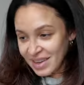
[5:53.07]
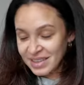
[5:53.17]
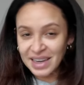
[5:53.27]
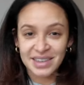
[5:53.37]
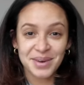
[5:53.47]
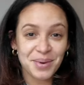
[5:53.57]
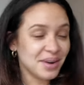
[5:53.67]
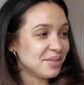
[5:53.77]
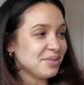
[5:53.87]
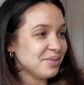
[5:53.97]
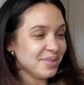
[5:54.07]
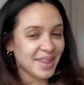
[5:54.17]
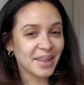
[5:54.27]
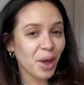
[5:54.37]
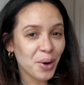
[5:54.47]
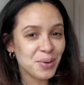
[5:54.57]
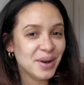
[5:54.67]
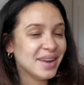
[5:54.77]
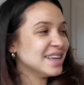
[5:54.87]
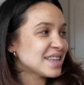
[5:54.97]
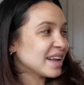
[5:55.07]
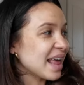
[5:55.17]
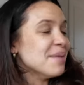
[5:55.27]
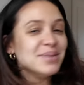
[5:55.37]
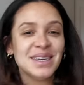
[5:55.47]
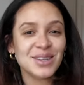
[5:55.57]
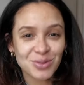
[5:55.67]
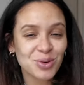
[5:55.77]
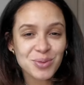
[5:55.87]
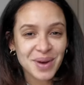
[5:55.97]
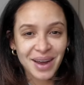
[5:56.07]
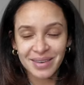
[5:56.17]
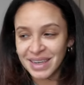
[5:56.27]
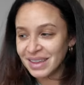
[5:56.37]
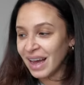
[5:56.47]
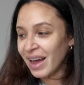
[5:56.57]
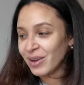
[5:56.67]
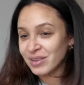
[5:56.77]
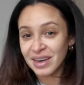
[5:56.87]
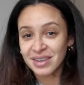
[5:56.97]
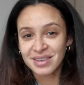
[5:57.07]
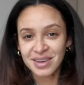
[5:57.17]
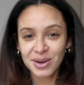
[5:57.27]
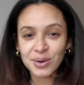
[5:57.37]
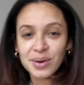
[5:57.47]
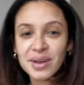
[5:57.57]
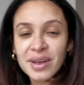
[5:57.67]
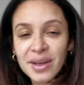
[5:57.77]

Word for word: It's actually one of like the only, it's like the emptiest room now in the house, and it's still